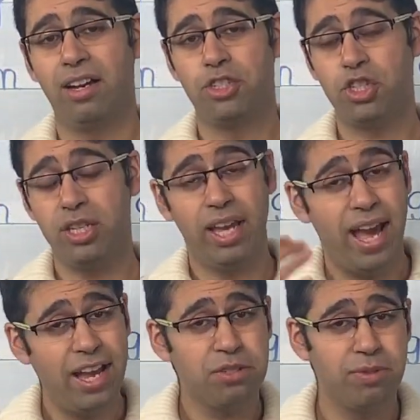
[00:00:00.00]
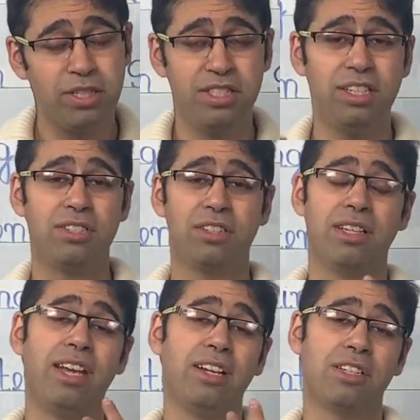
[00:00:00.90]
she has been teaching
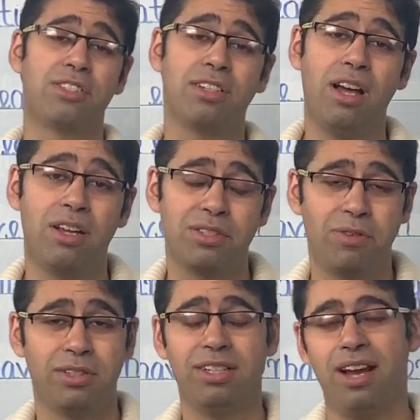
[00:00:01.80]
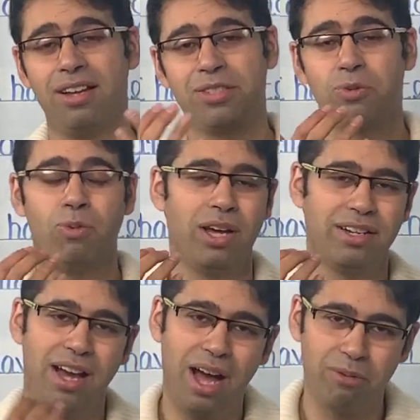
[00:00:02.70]
the English class for the last
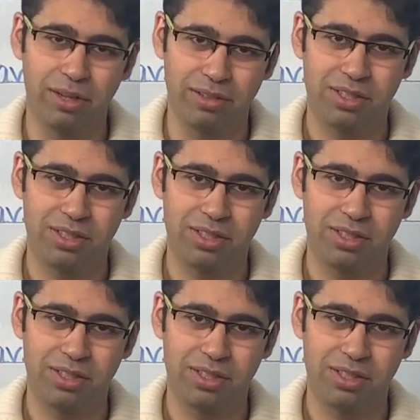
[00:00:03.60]
1 hour.